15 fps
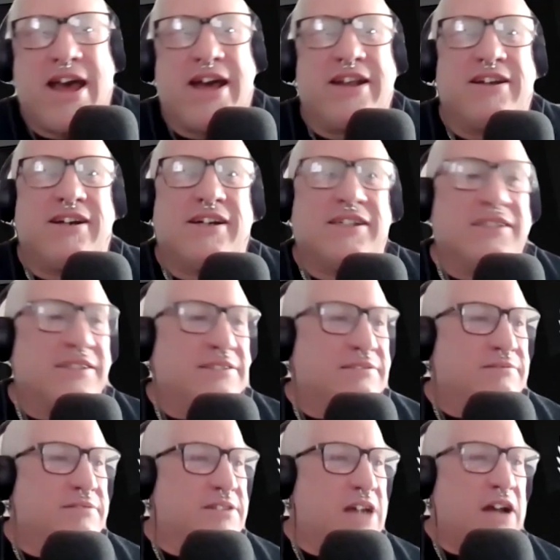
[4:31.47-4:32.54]
had a
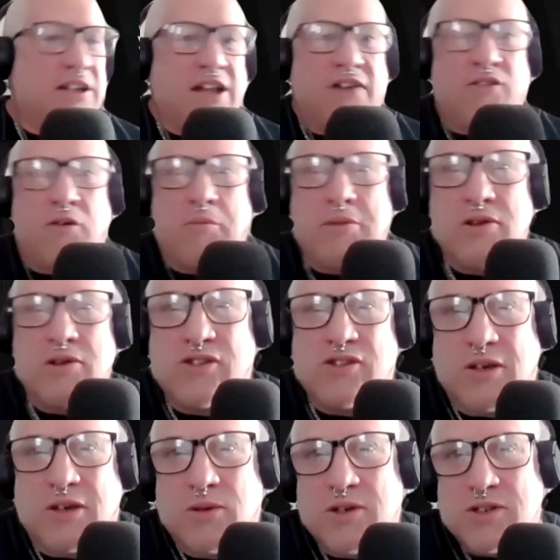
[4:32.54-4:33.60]
Gut Level
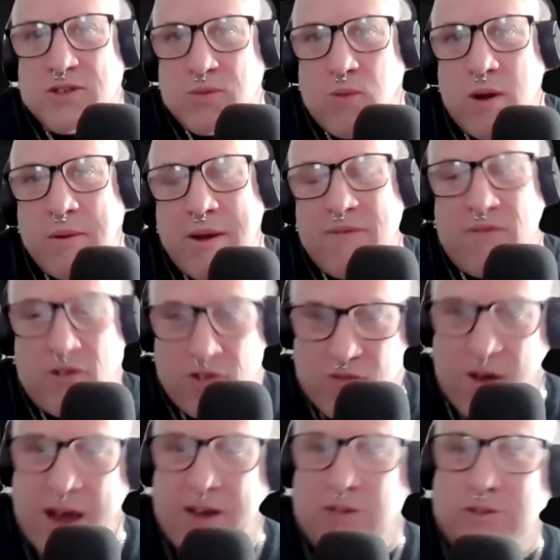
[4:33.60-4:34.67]
Music was one of my first
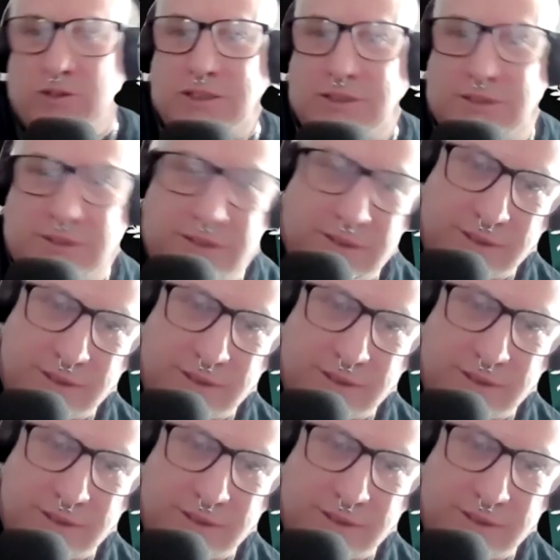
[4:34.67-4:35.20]
vinyls.